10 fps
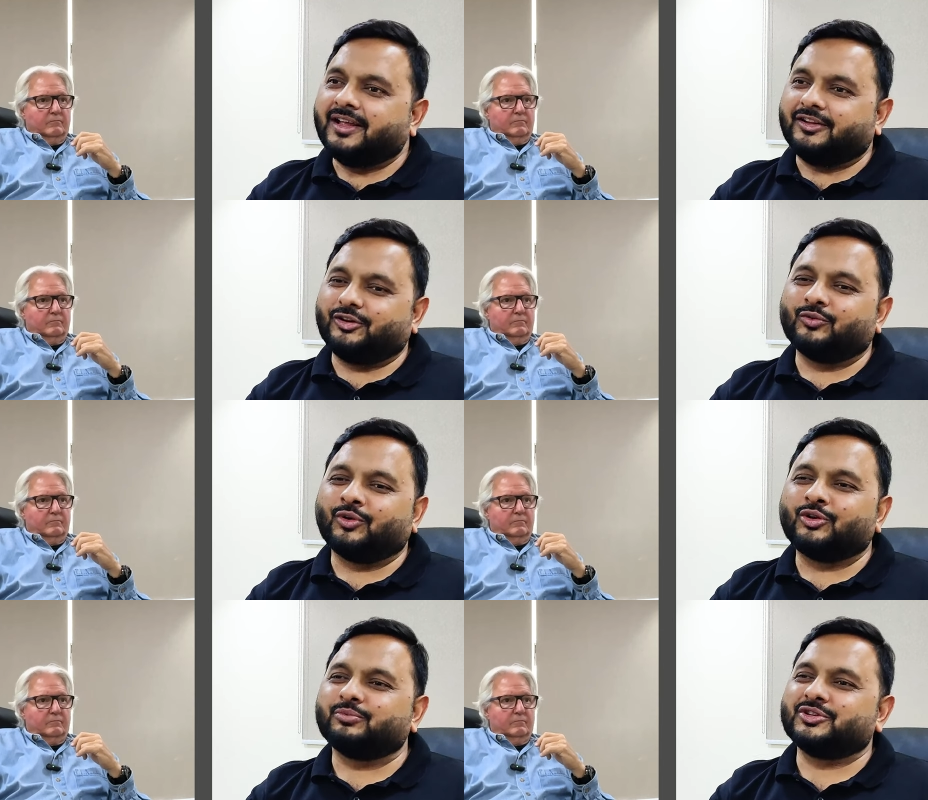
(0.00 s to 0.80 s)
Speaker 1: They
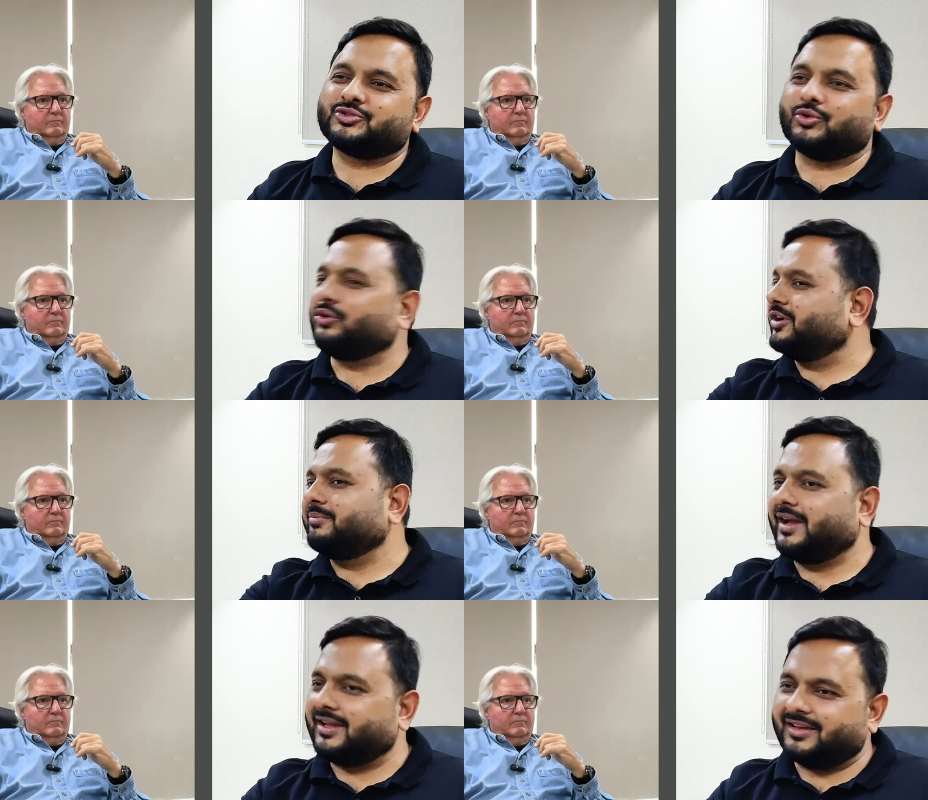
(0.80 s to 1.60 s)
don't want to be
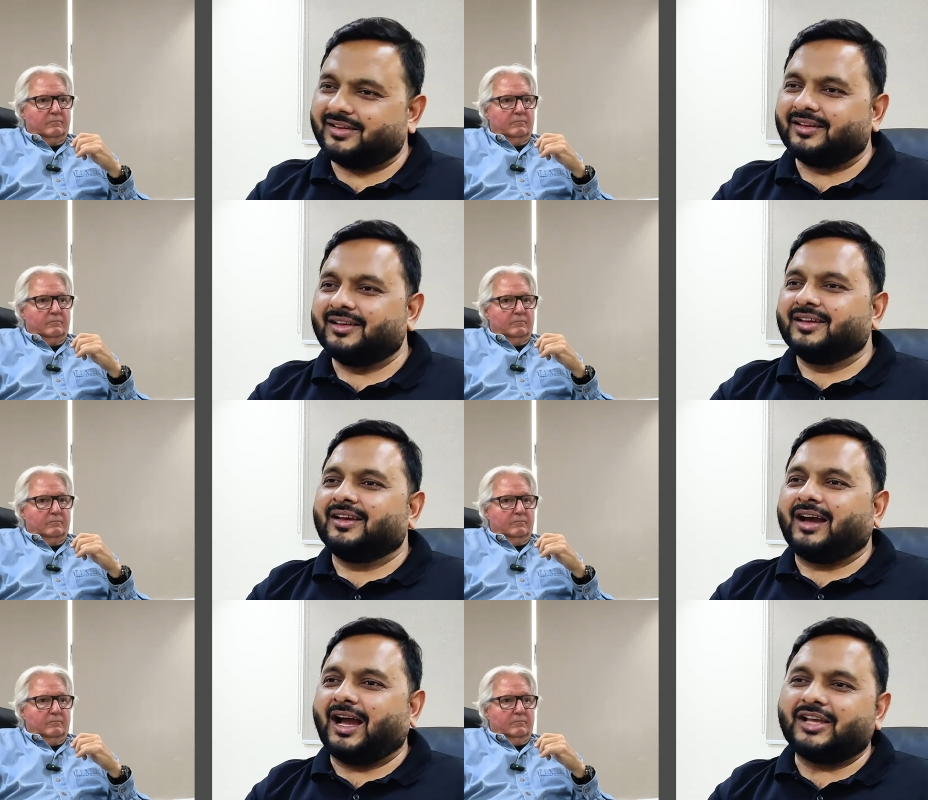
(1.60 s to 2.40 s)
scolded by a
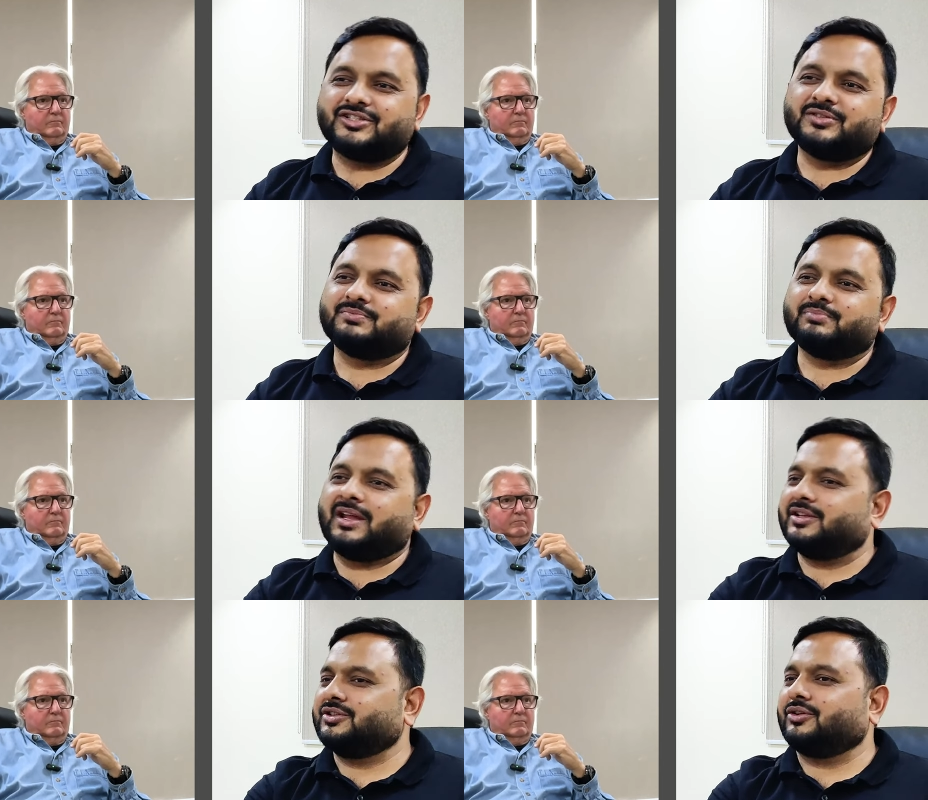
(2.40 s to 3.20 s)
hygiene
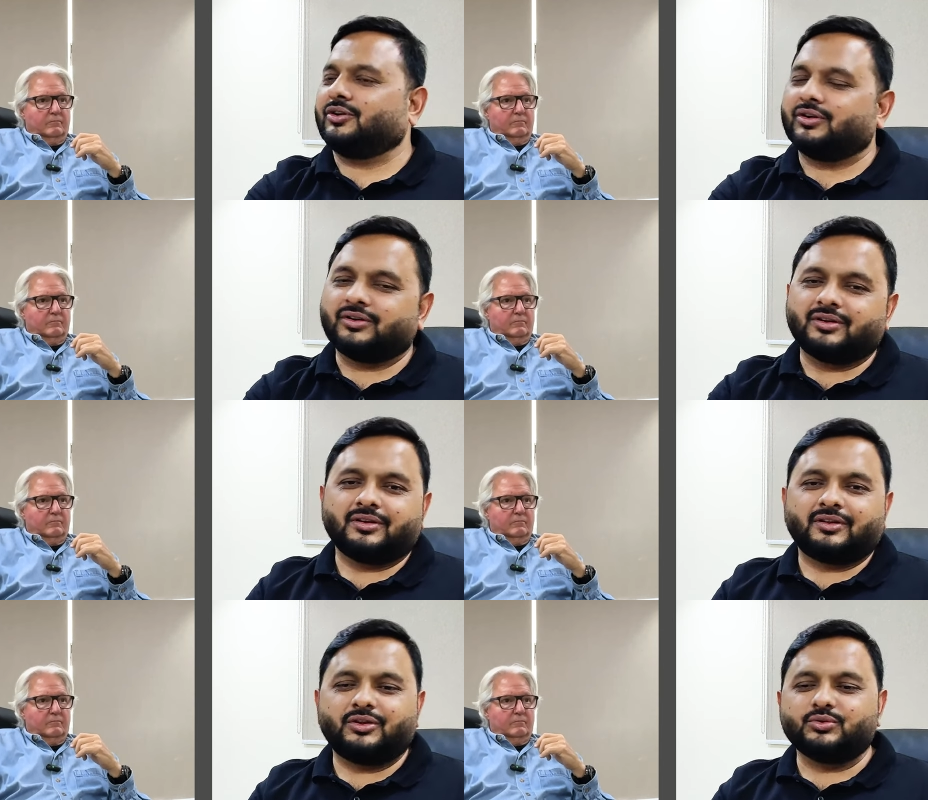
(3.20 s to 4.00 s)
manager
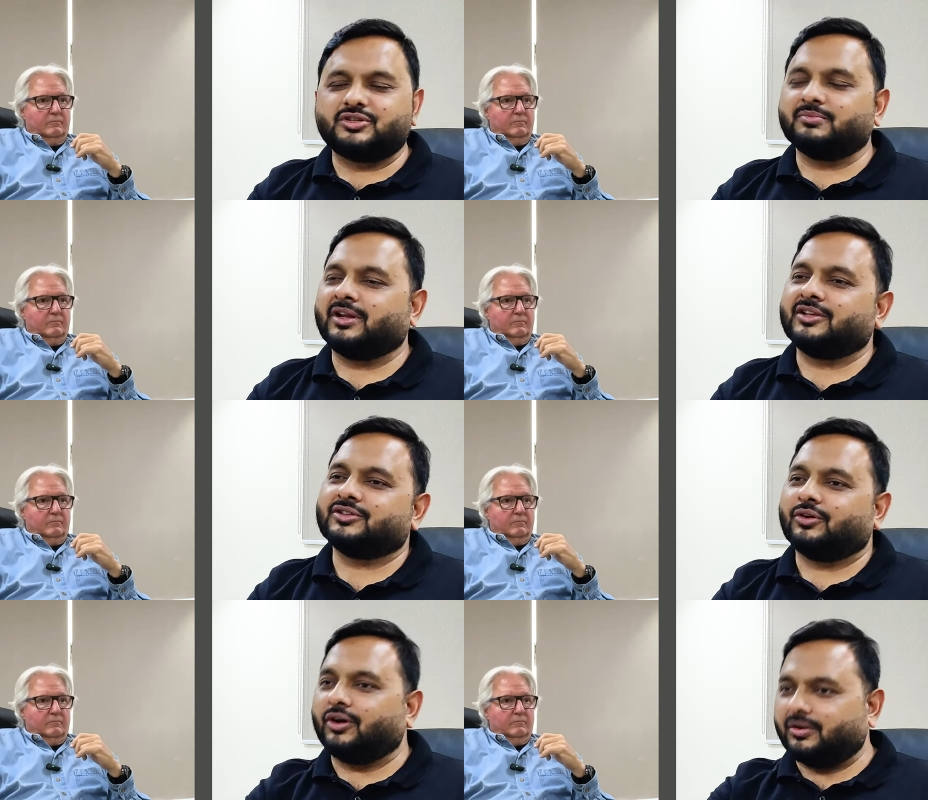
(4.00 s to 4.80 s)
or QC
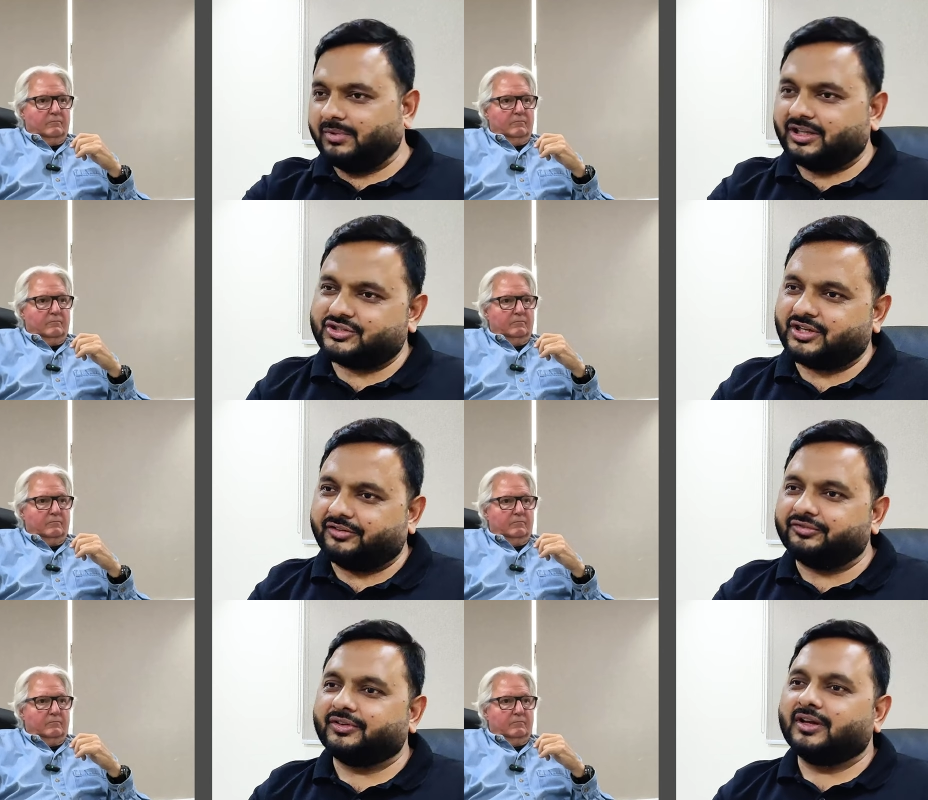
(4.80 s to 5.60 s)
manager or by the
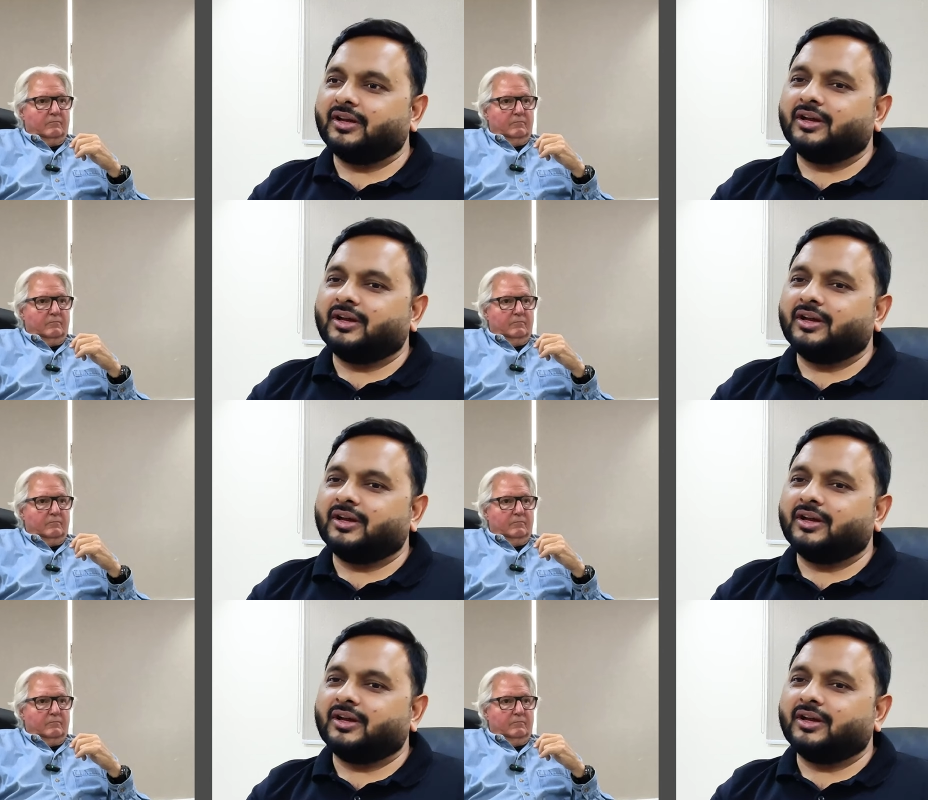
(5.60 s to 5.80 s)
chef.